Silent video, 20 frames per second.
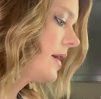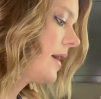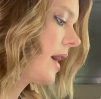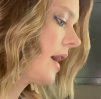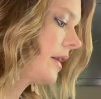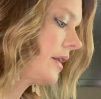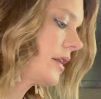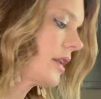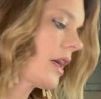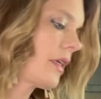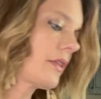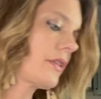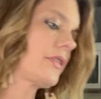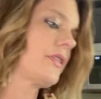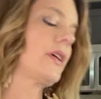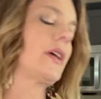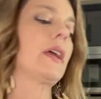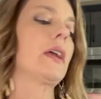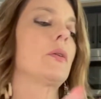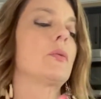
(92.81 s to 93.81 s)
And another
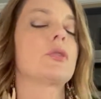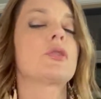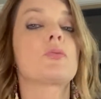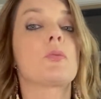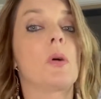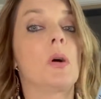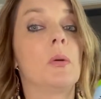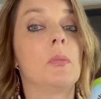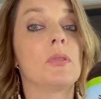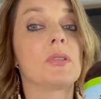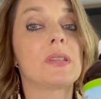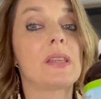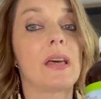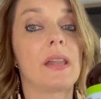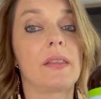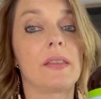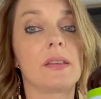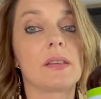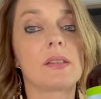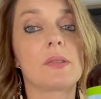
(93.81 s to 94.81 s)
thing, which we're almost out
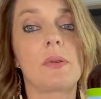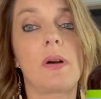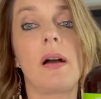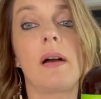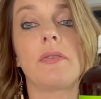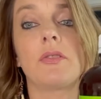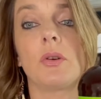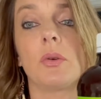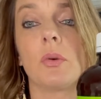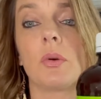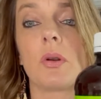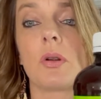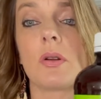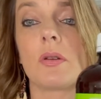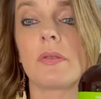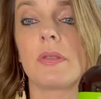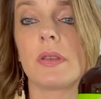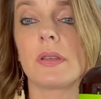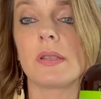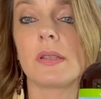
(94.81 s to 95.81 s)
of this, so I have to order
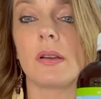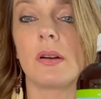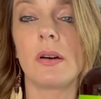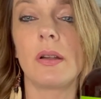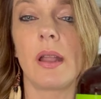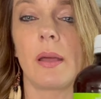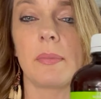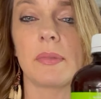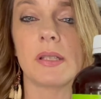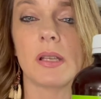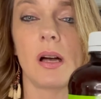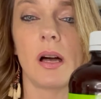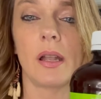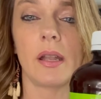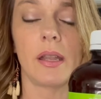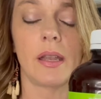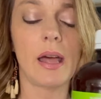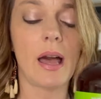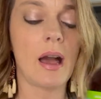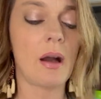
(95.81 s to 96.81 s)
this on Amazon,
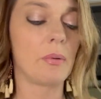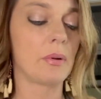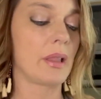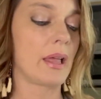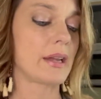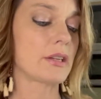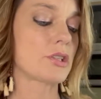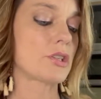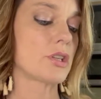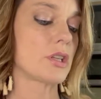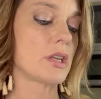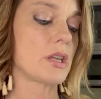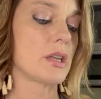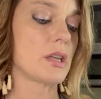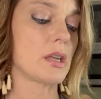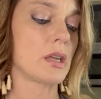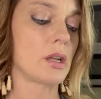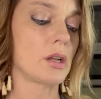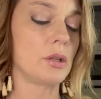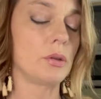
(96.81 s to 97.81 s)
and I will
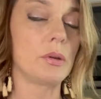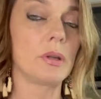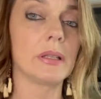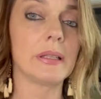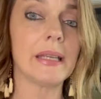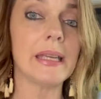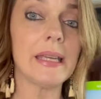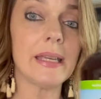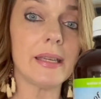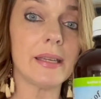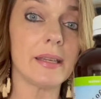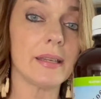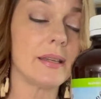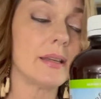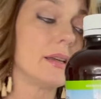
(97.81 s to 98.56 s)
actually include a link